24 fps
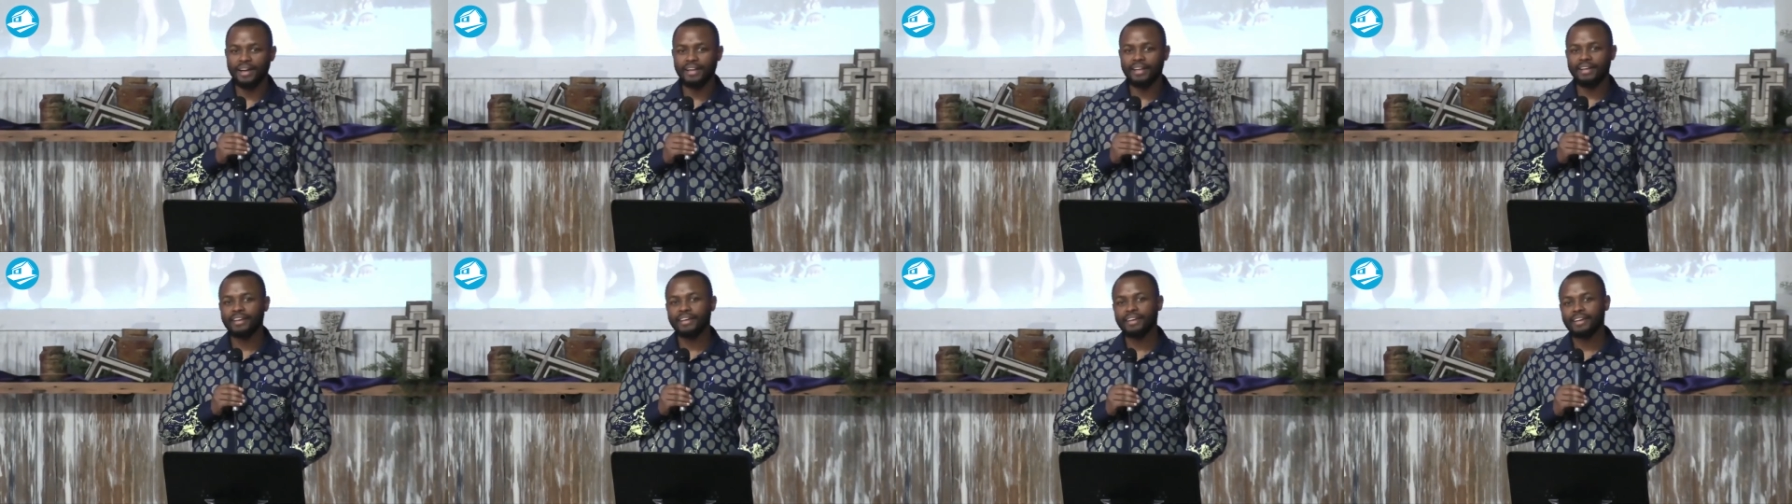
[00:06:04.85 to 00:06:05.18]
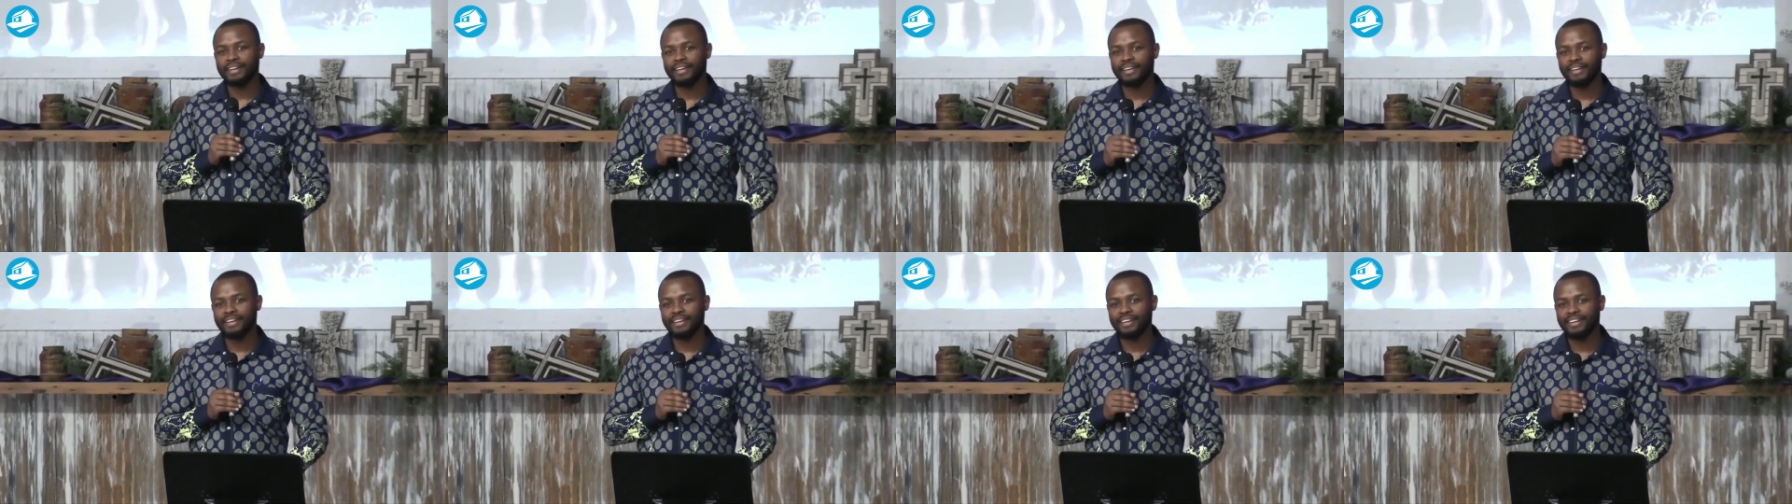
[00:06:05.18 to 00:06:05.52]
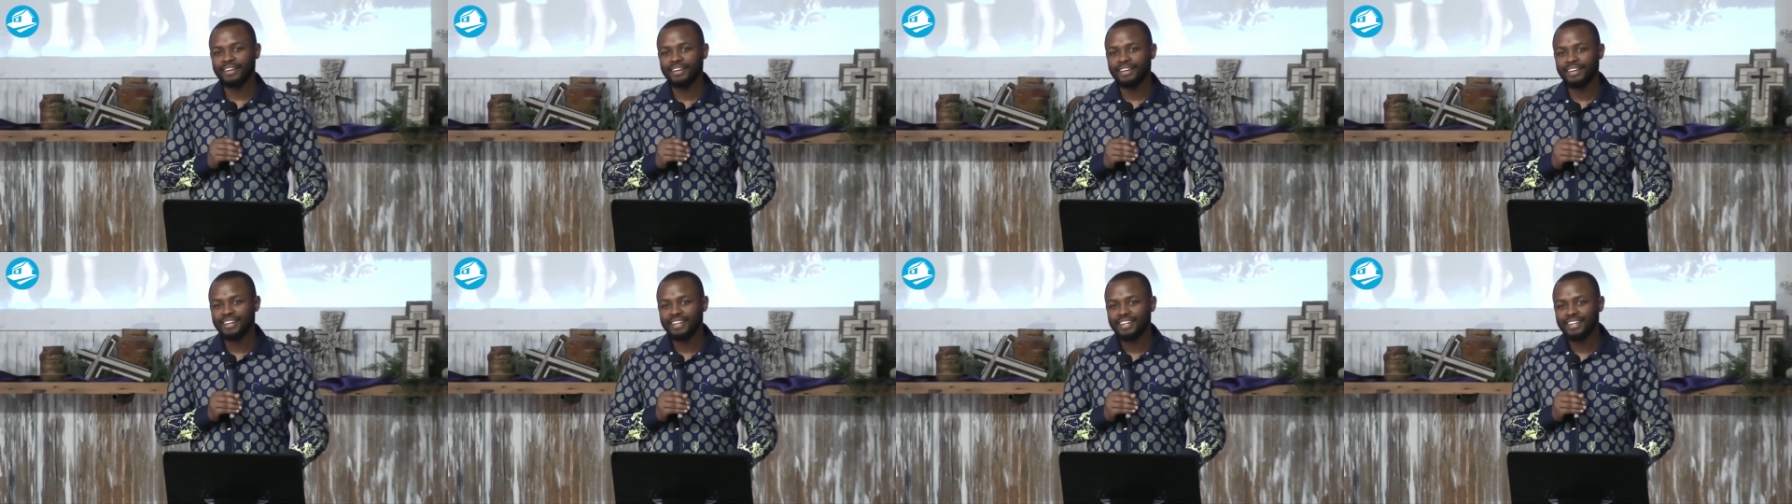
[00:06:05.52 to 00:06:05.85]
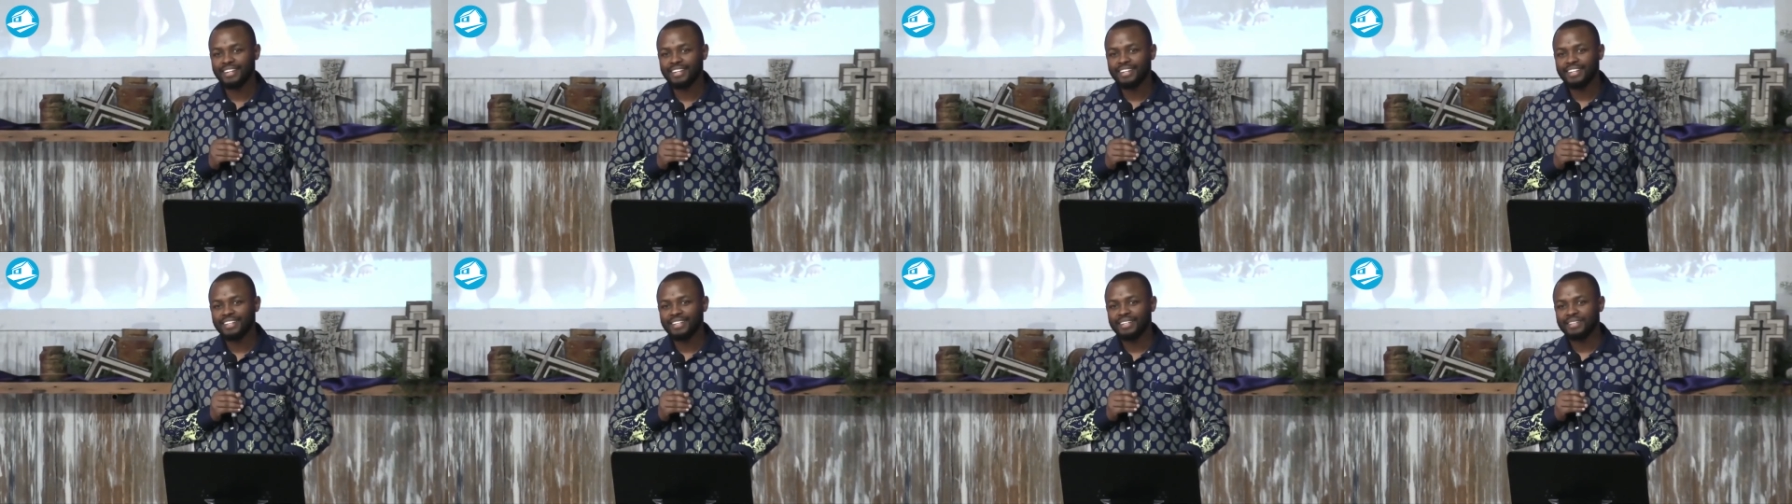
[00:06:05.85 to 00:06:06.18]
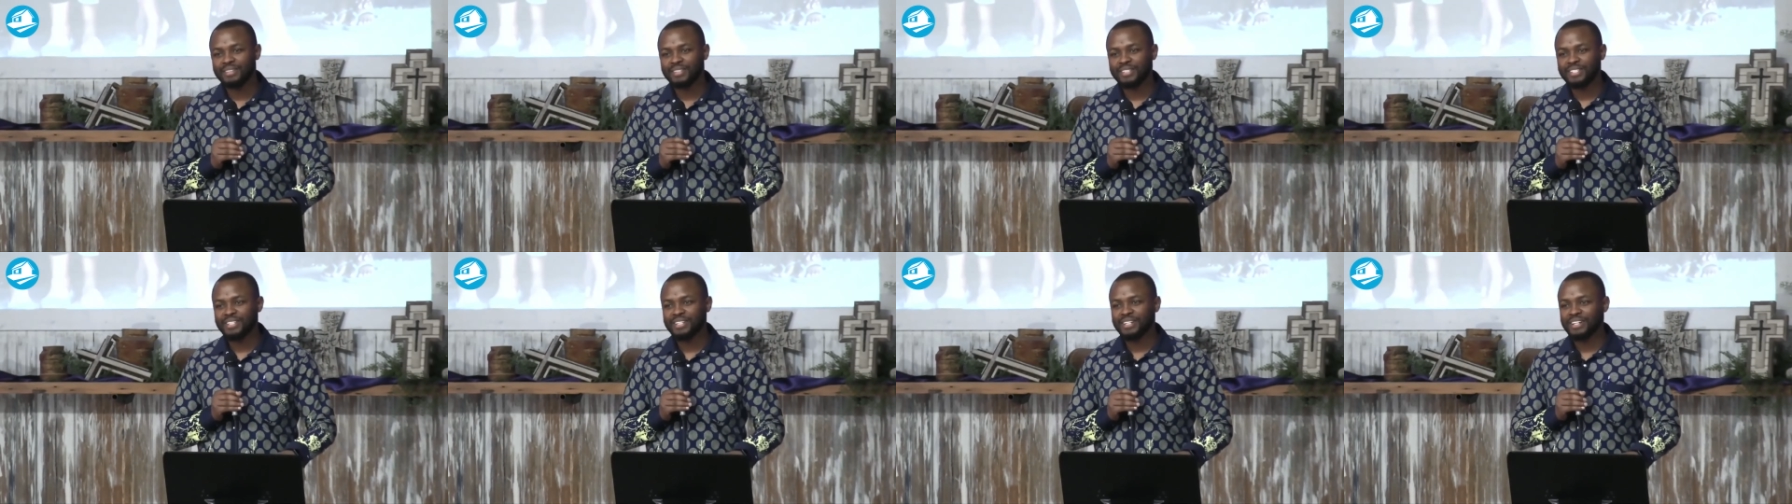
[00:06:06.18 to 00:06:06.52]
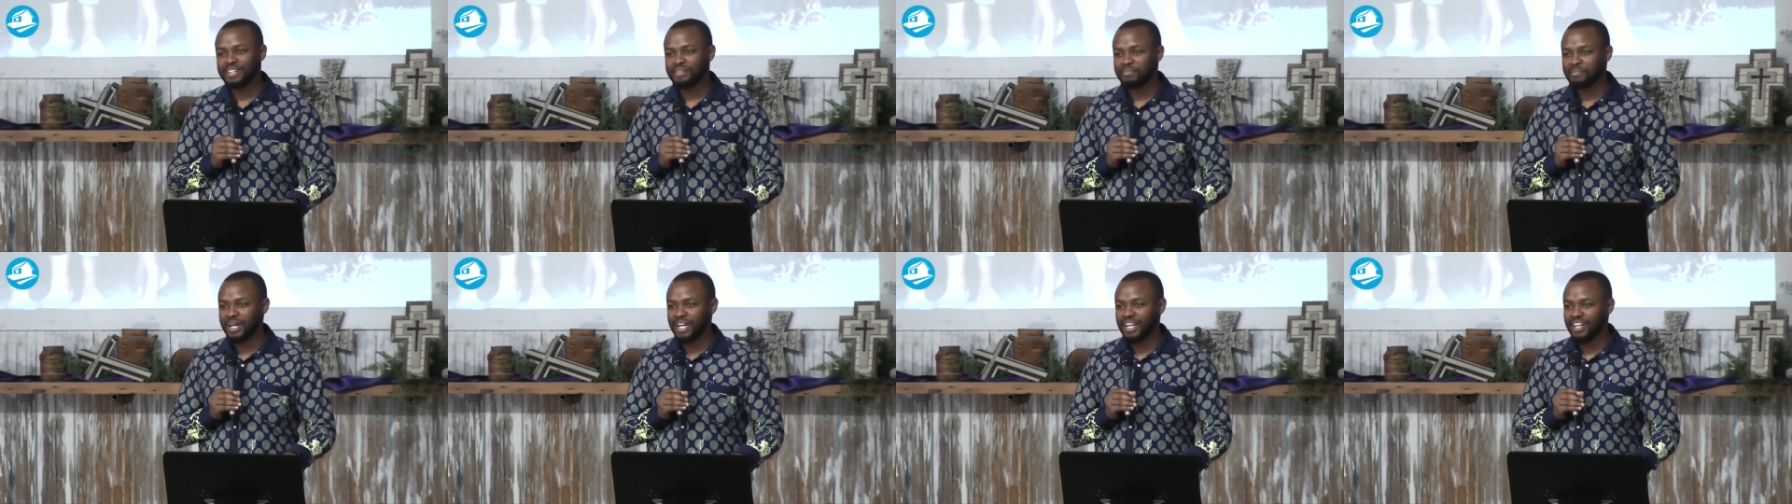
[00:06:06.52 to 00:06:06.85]
It was none
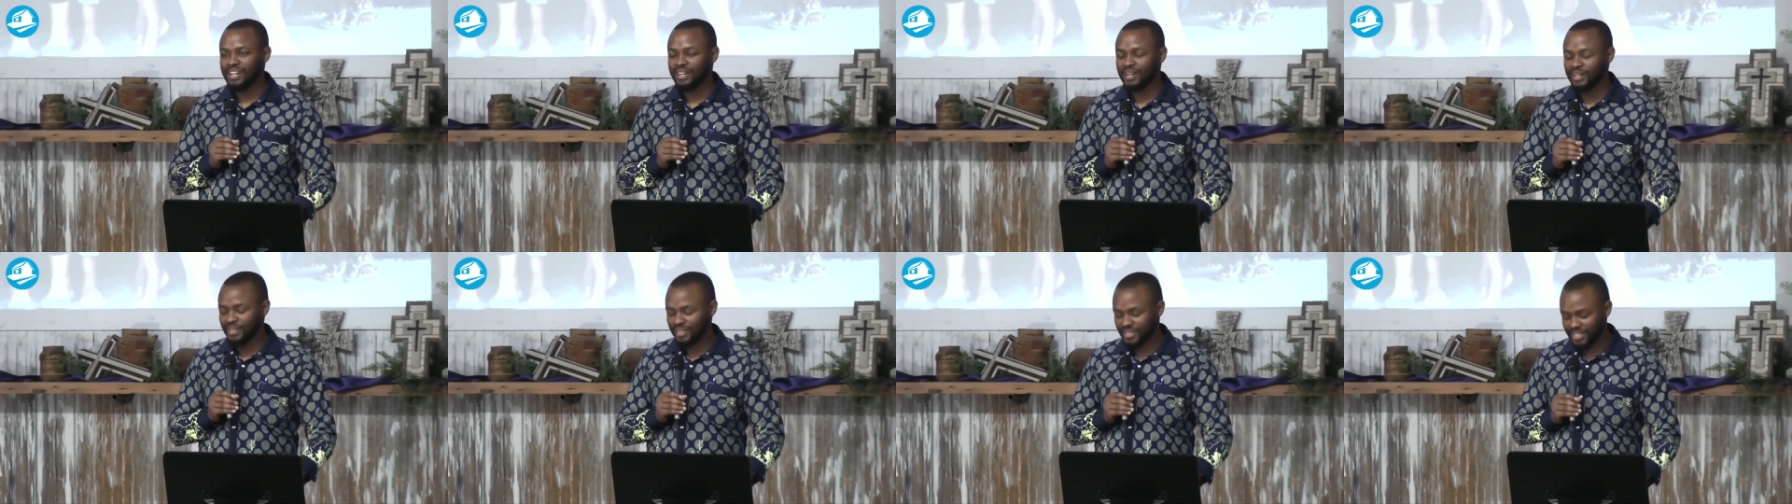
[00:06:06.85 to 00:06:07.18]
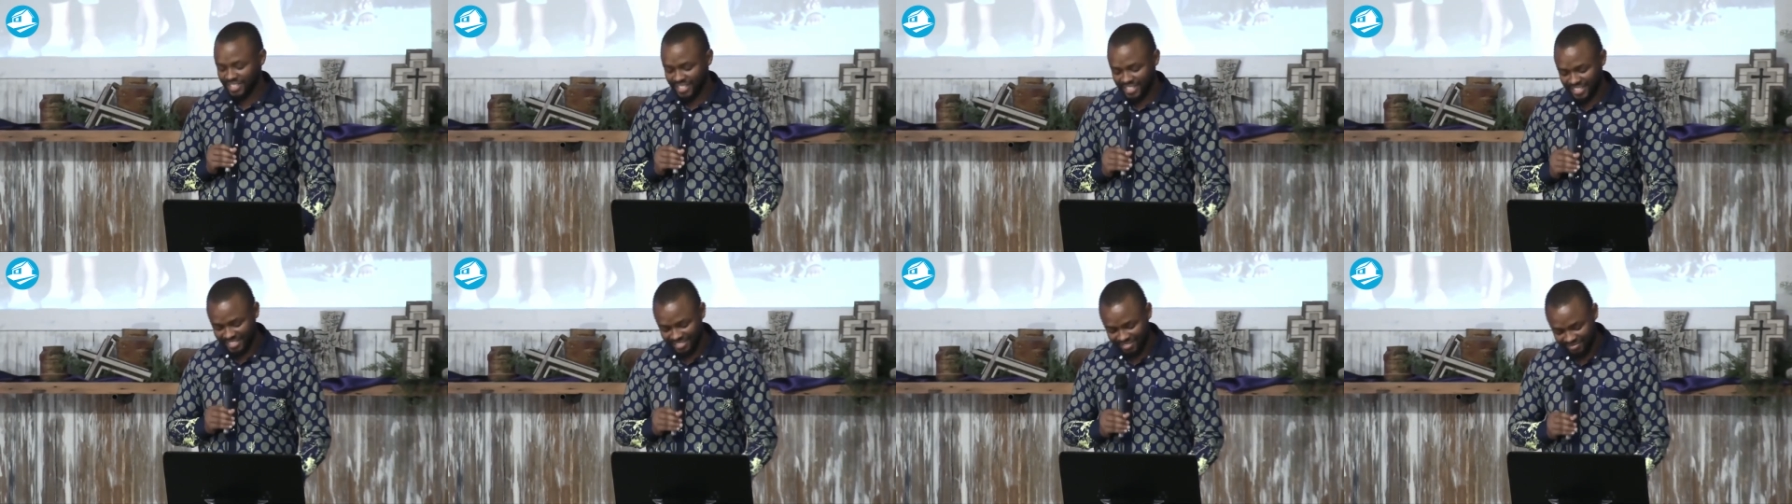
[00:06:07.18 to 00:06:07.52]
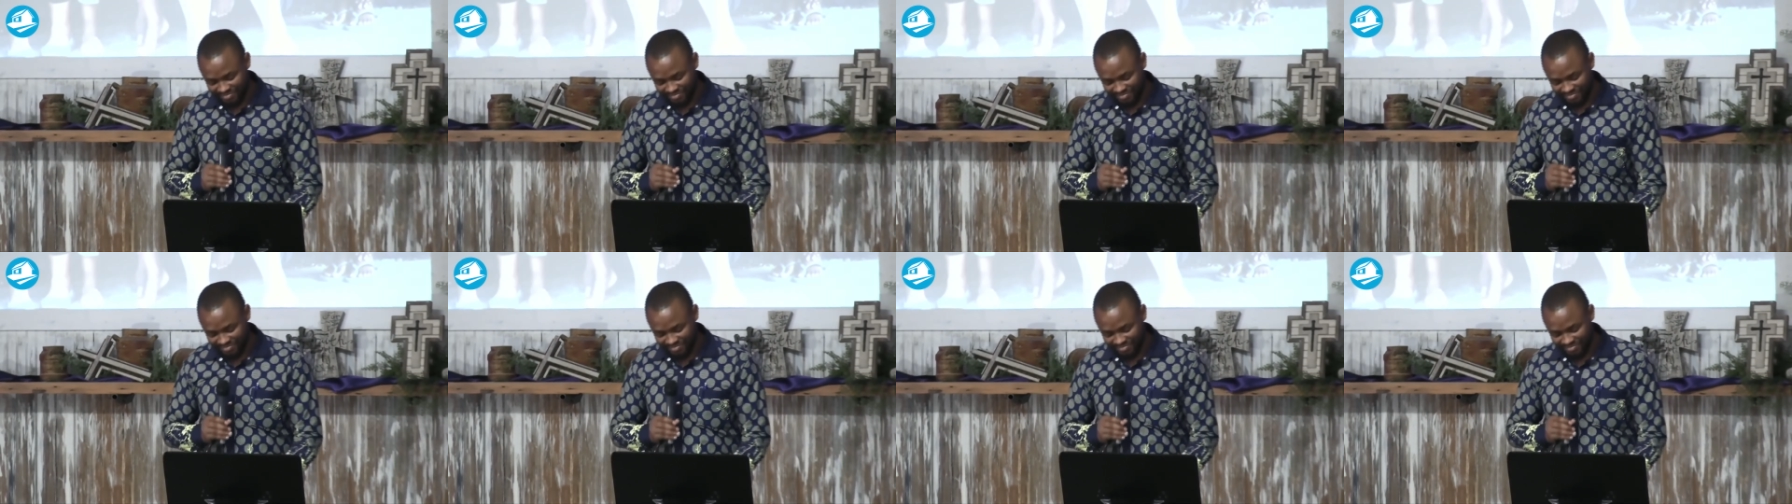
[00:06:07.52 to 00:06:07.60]
of my notes